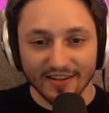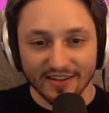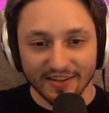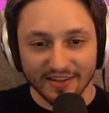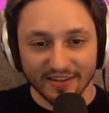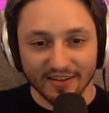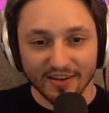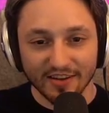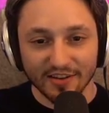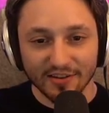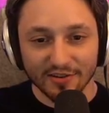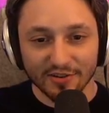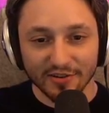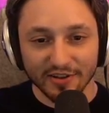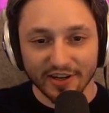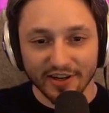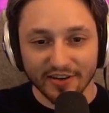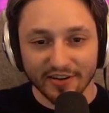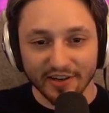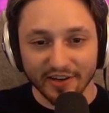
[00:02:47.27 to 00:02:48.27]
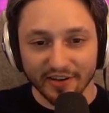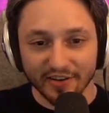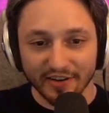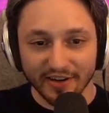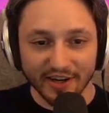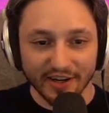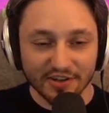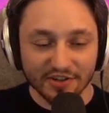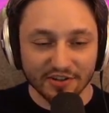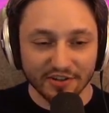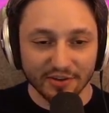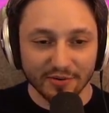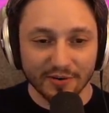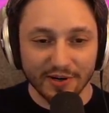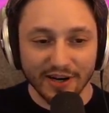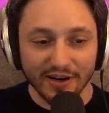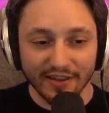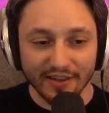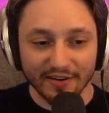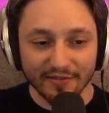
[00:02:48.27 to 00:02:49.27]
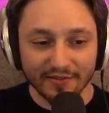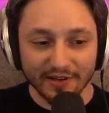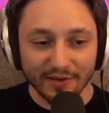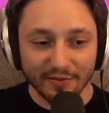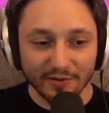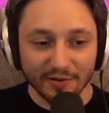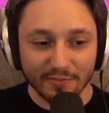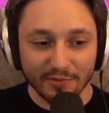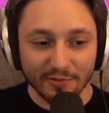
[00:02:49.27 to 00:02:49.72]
It got a little hairy here, actually. Wow, that Reaper